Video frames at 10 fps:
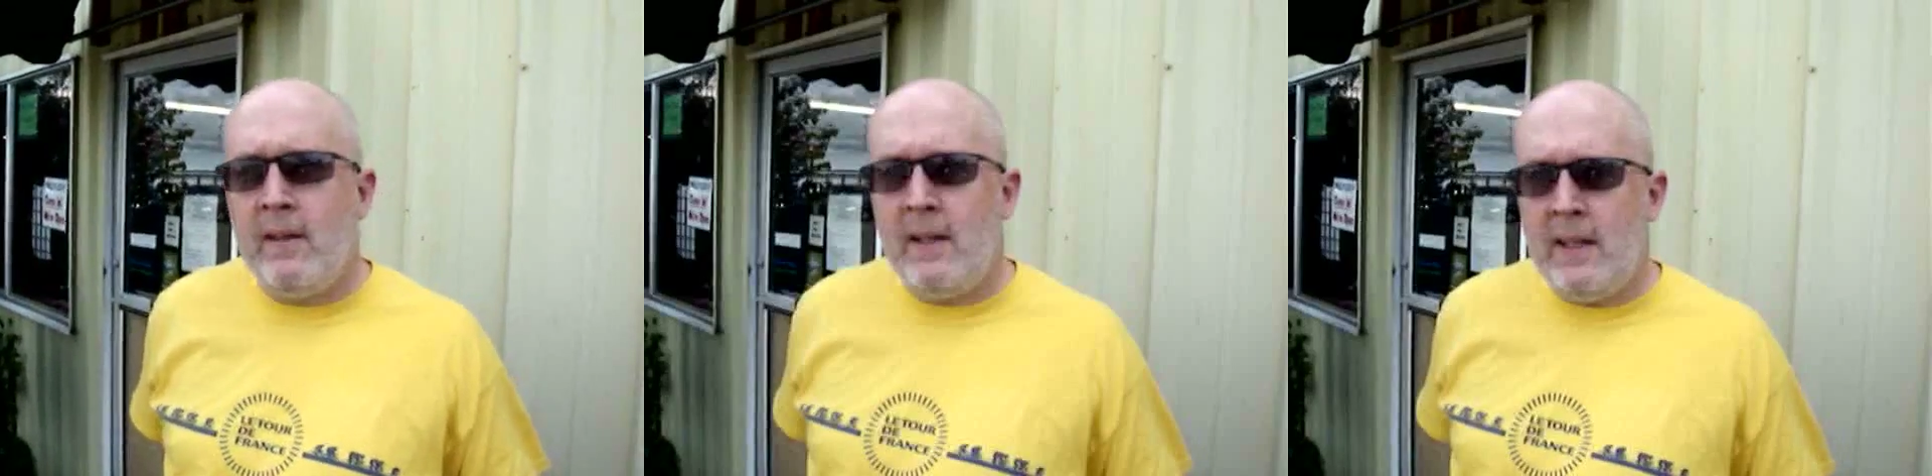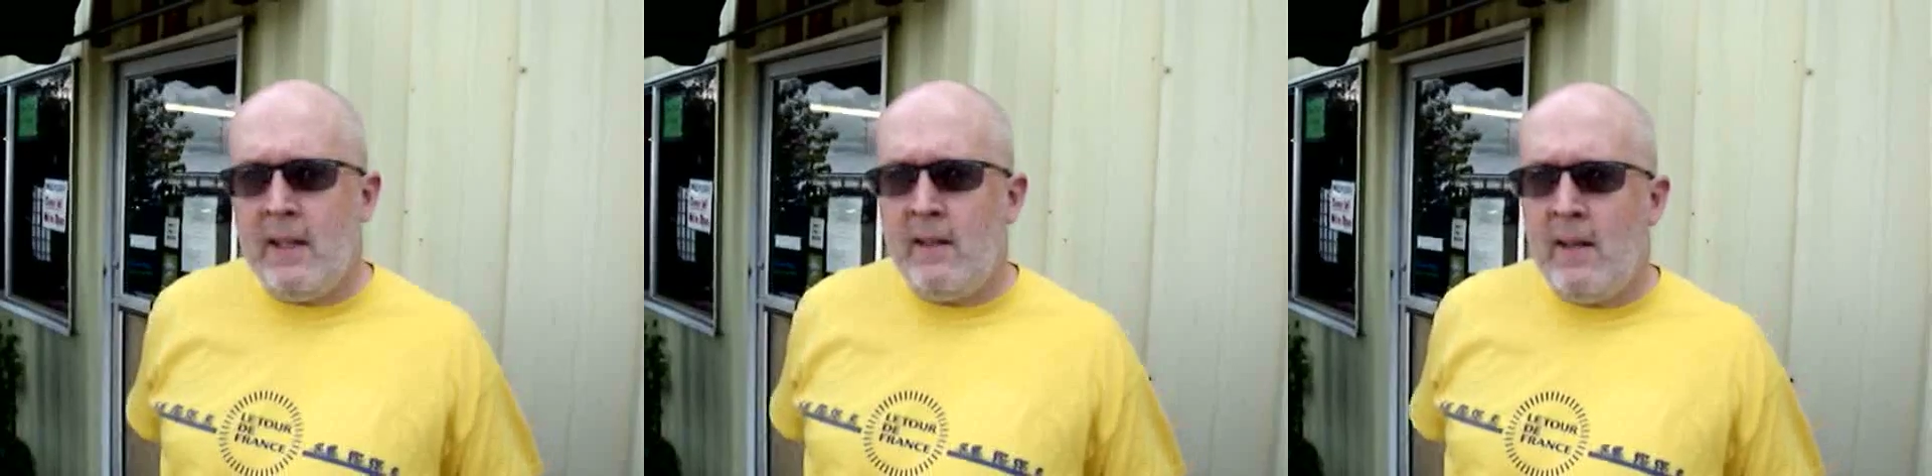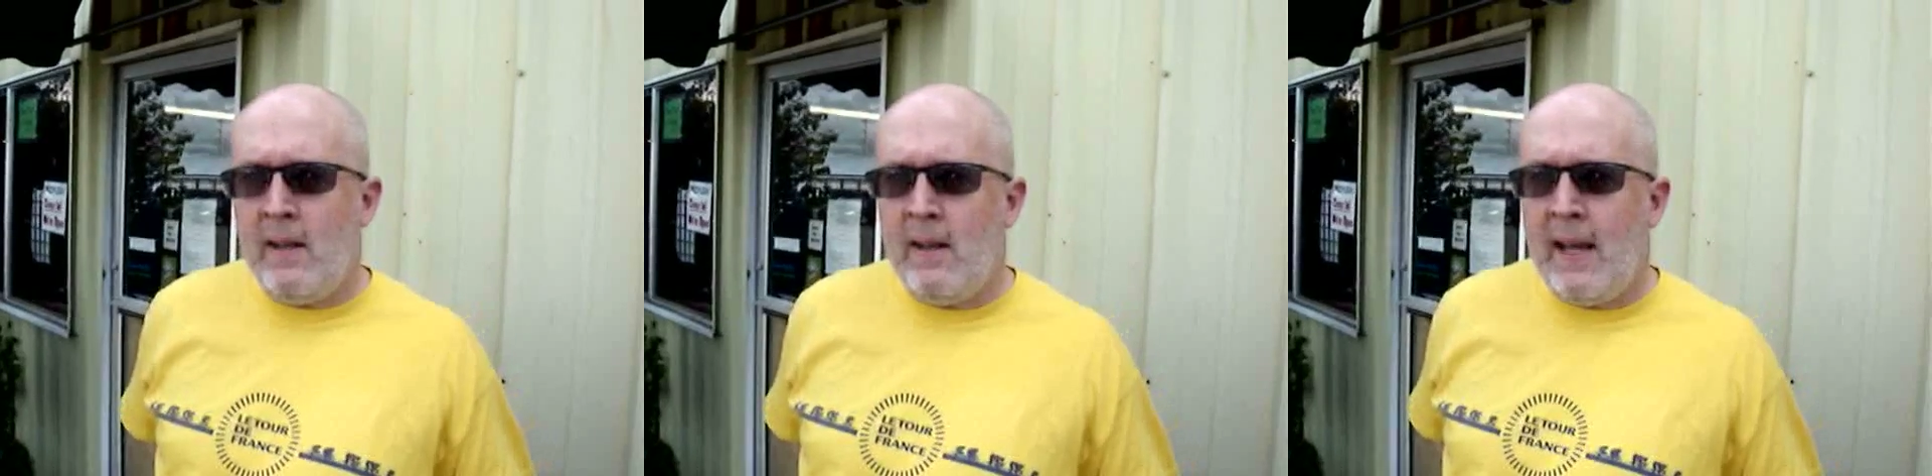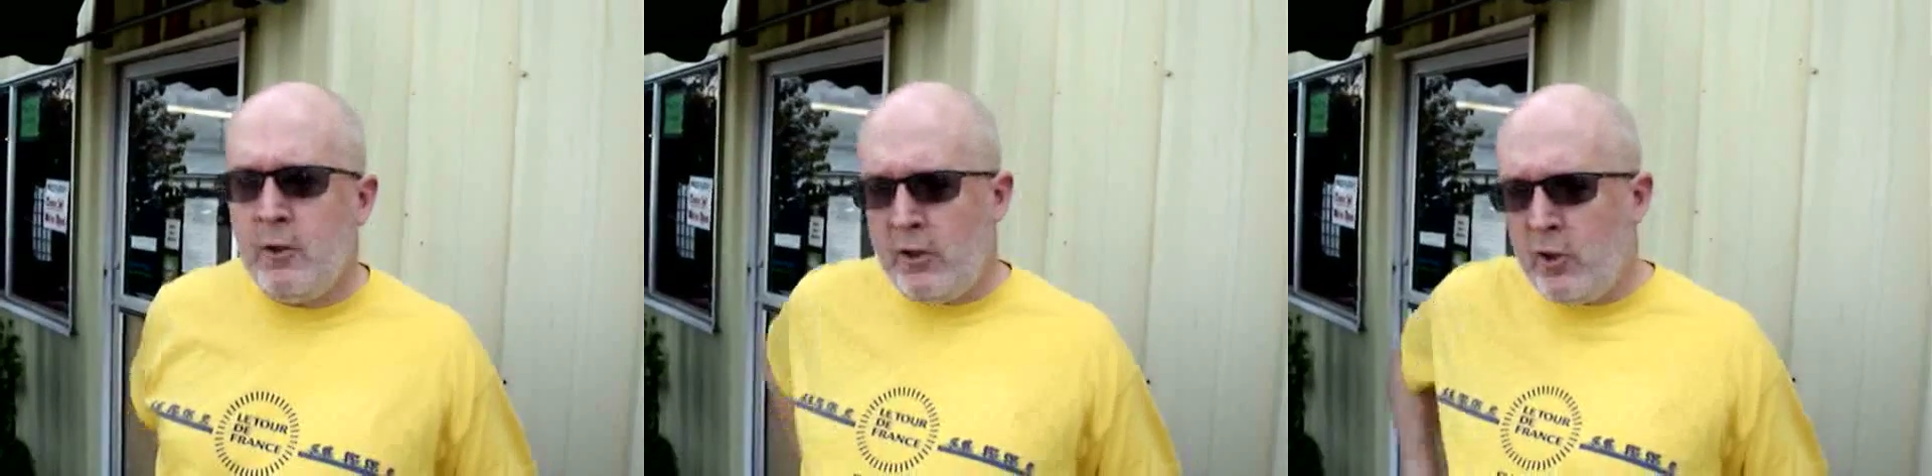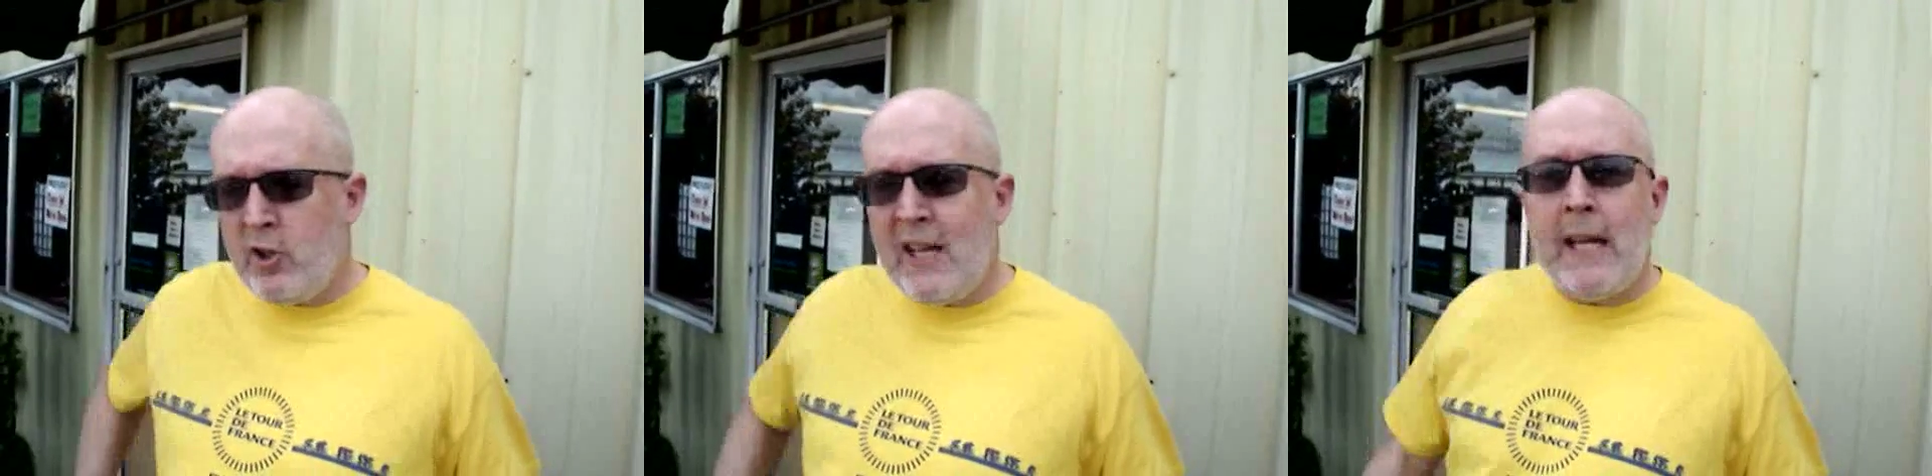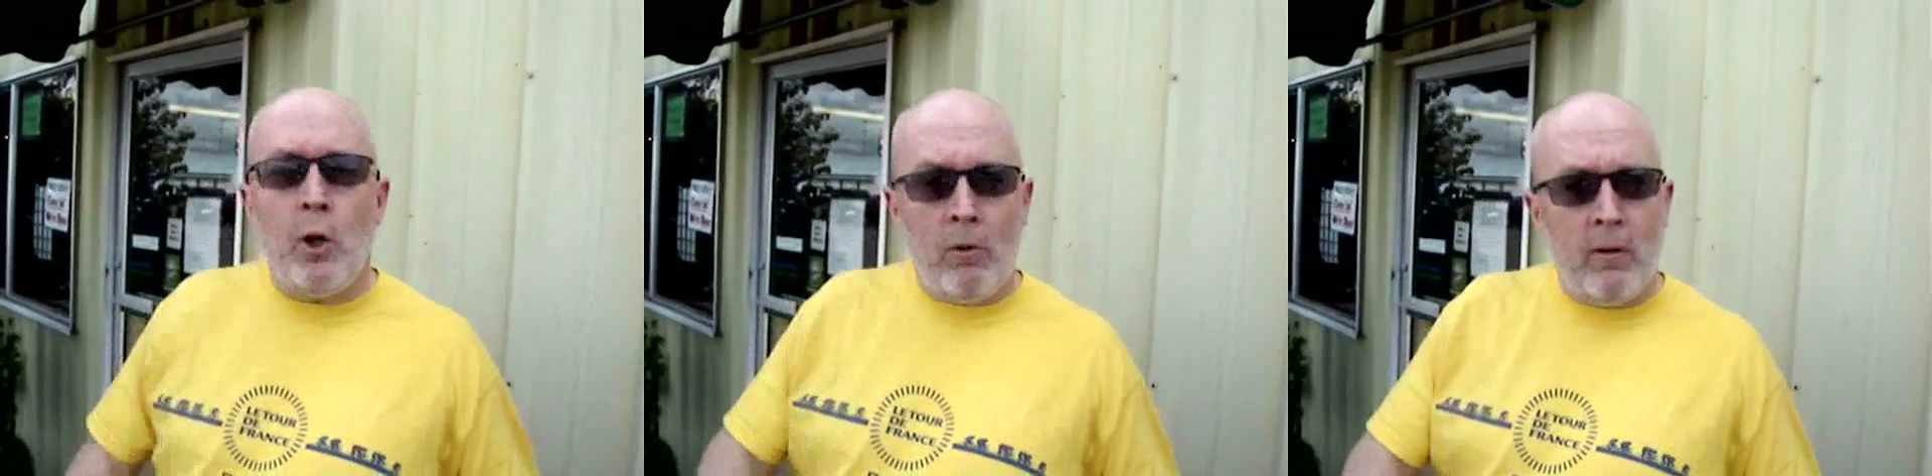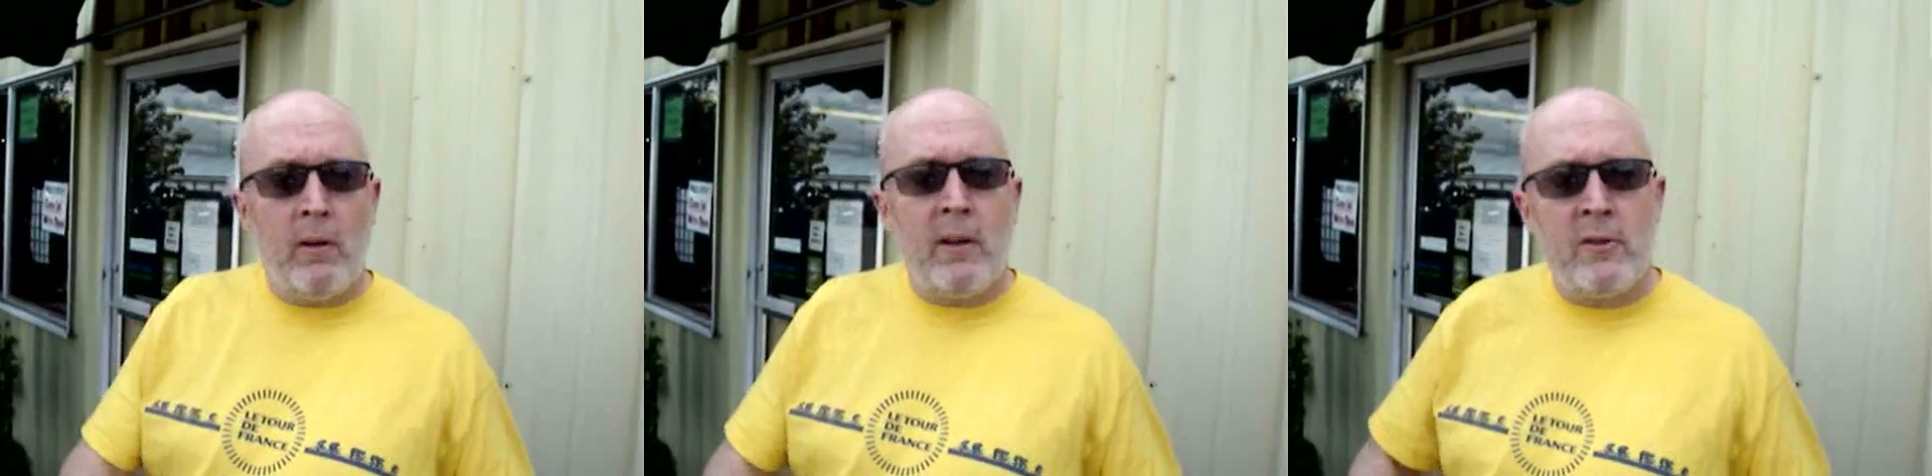that he could actually stand over,